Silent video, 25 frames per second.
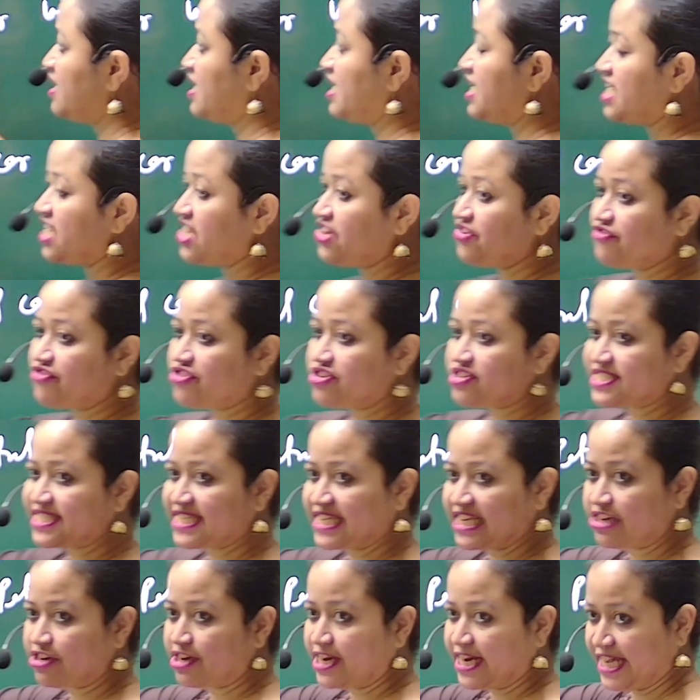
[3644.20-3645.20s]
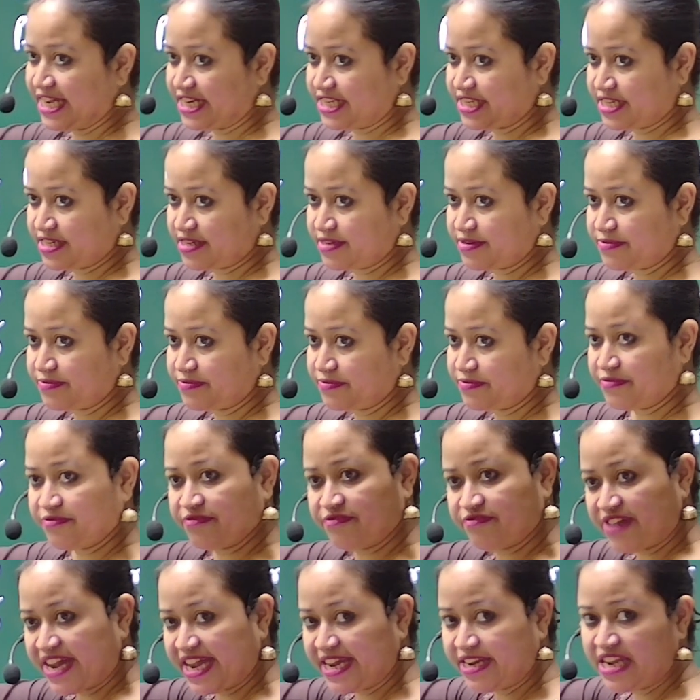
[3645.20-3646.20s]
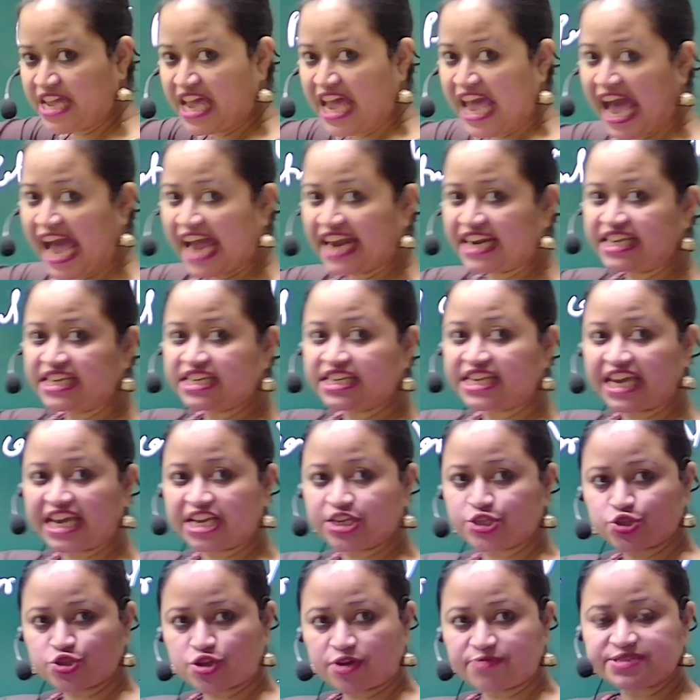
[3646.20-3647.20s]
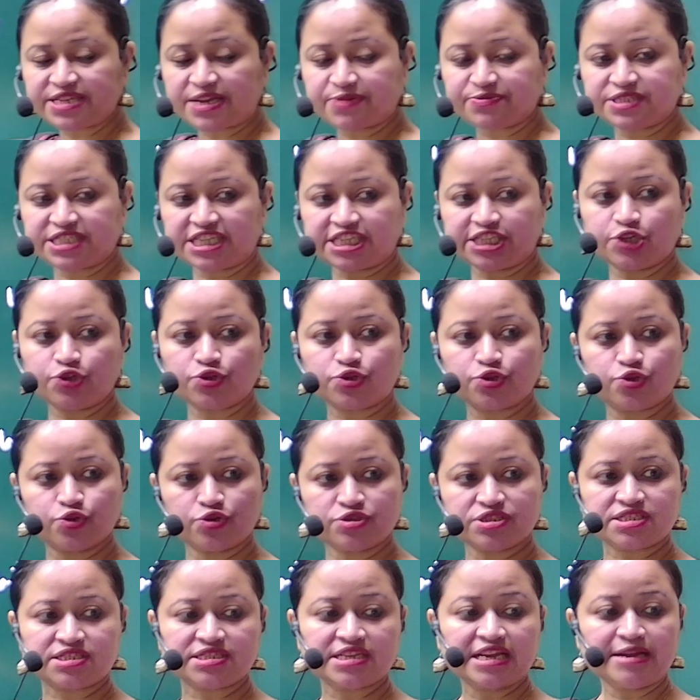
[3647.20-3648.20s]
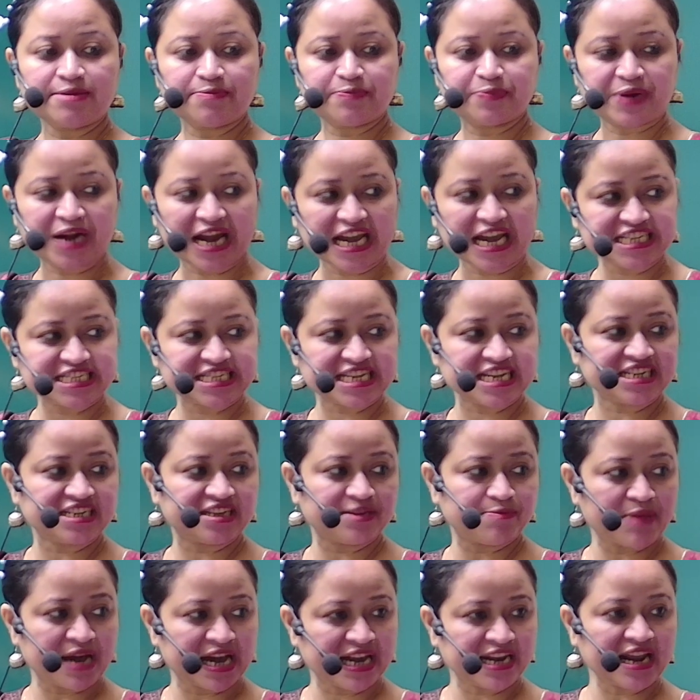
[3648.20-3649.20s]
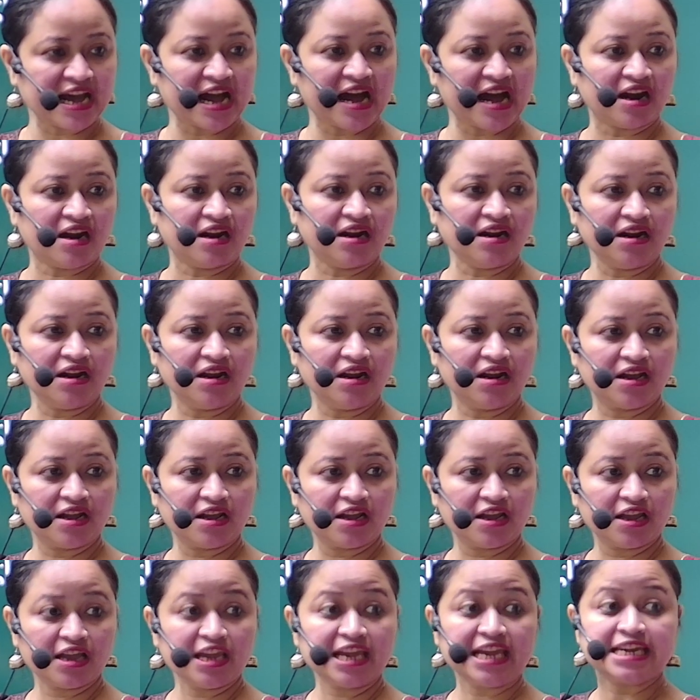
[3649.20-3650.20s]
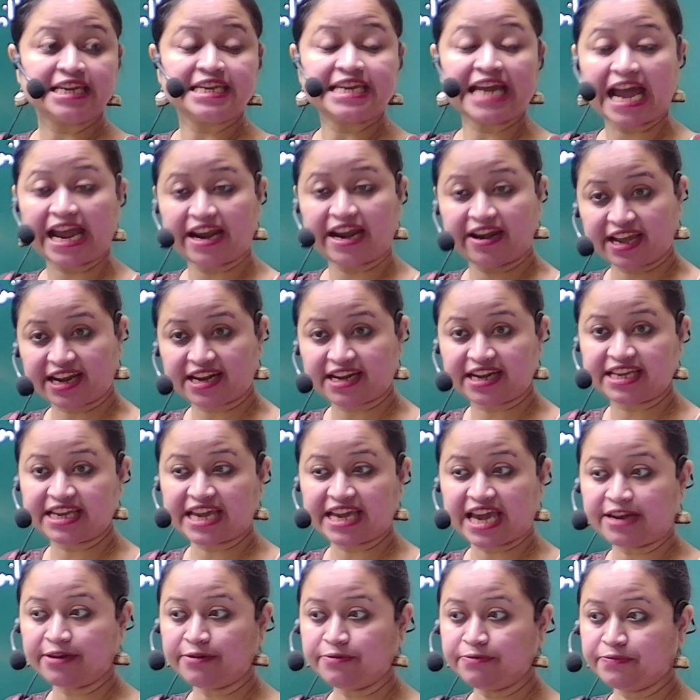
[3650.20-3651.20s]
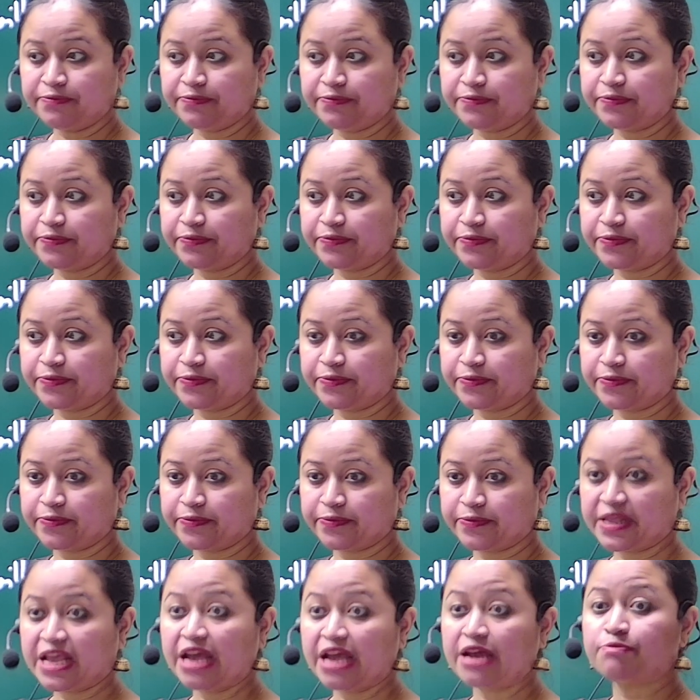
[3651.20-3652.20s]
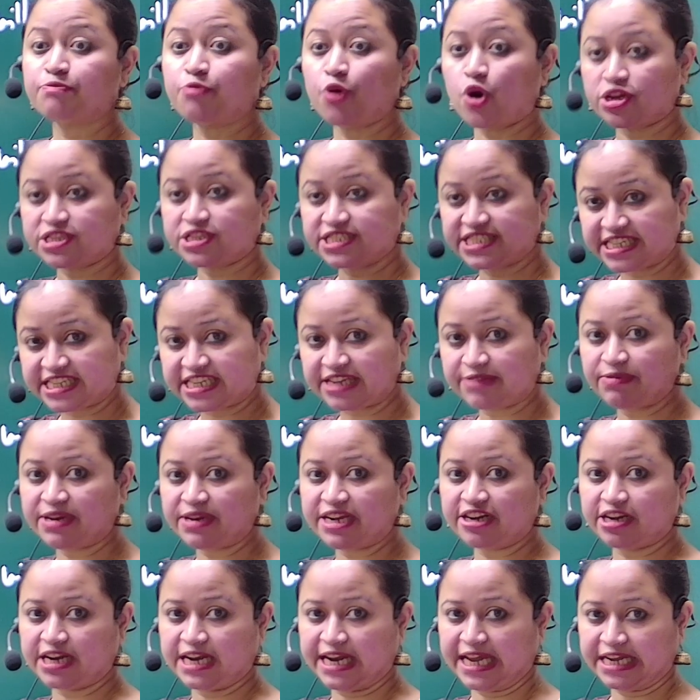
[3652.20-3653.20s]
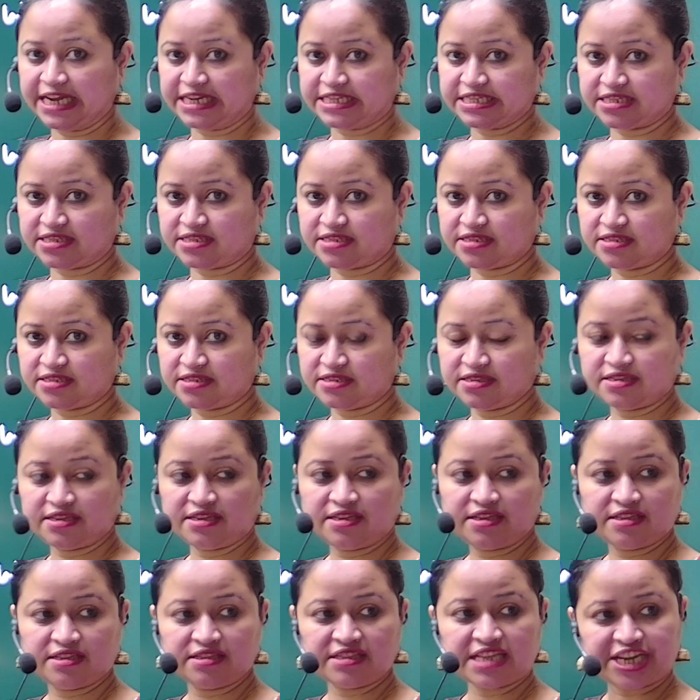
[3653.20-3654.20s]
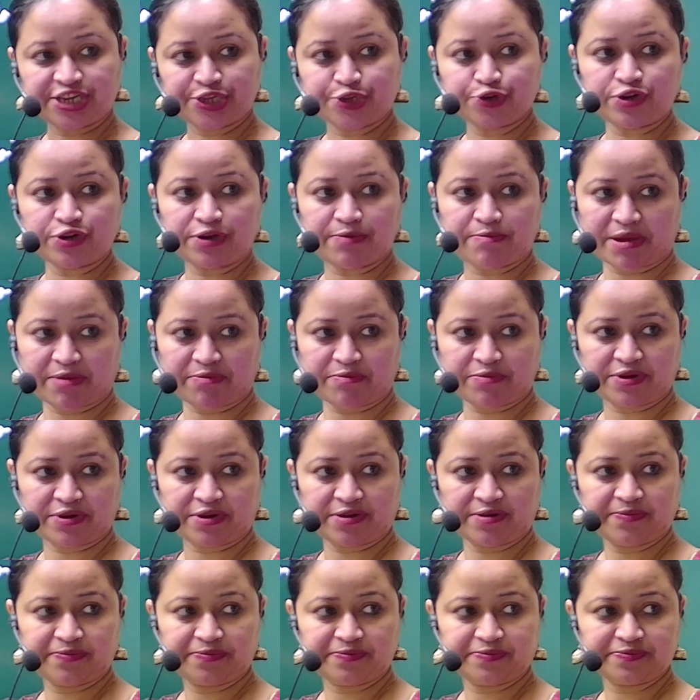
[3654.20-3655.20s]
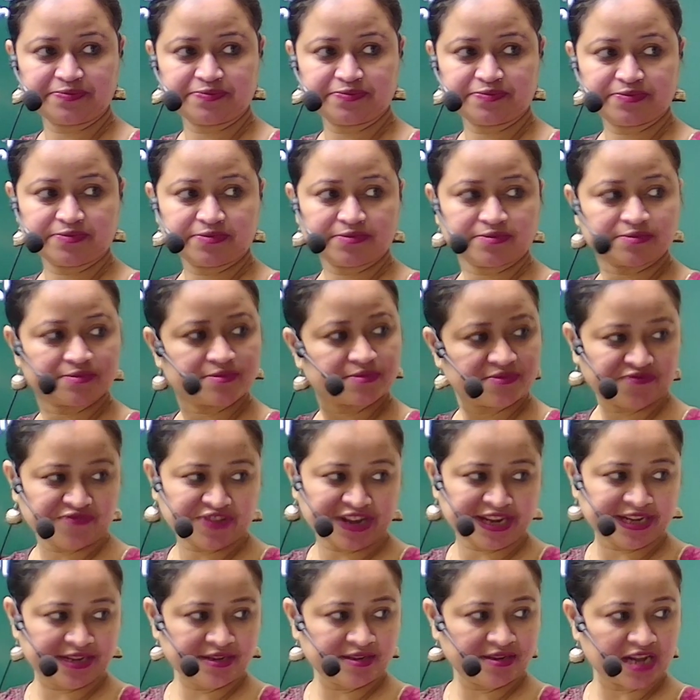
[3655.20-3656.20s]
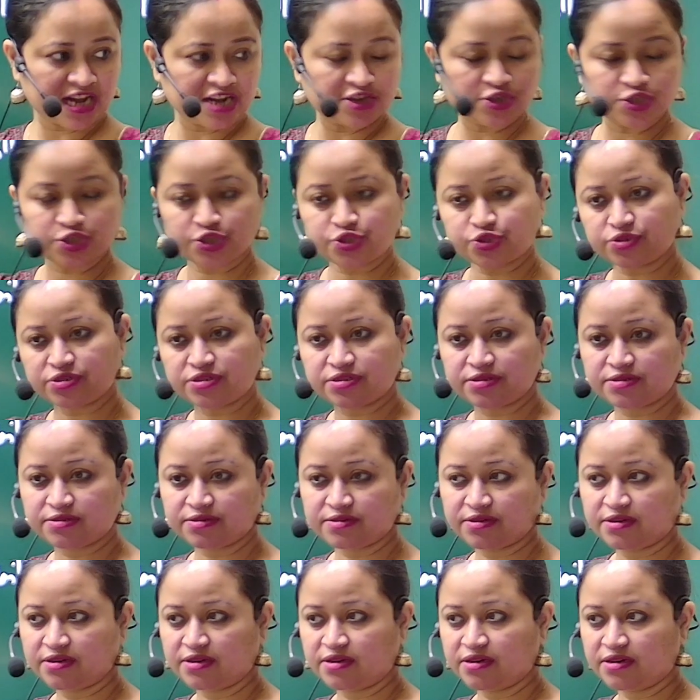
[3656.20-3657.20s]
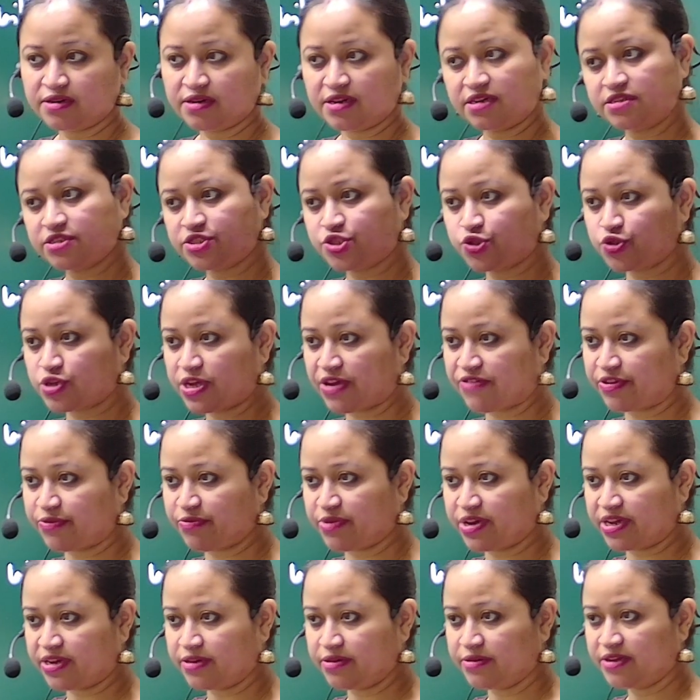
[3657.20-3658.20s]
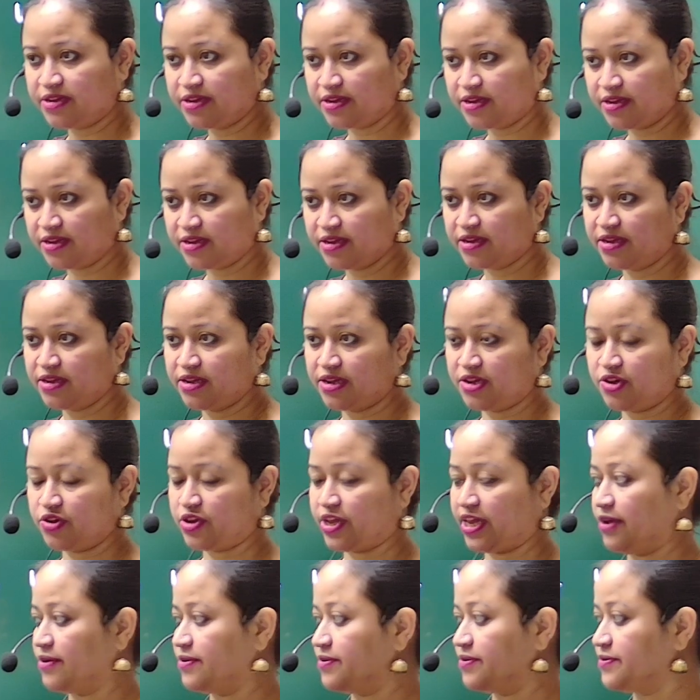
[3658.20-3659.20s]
inversely related. Fine? And in case of substitute goods, price and demand are directly and positively related. That you remember. Fine? Understood? Understood everyone? Okay.